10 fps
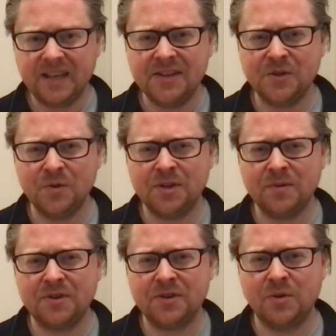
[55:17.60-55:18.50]
it's also
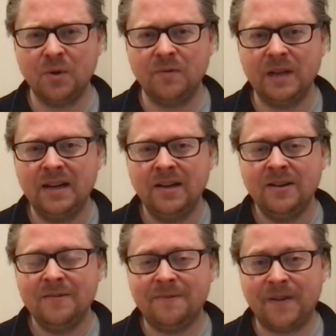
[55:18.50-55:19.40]
a school of
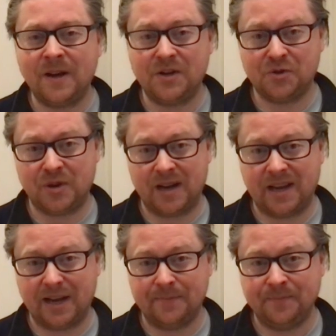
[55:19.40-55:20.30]
fast
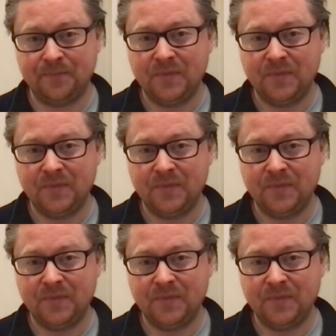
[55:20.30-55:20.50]
tracking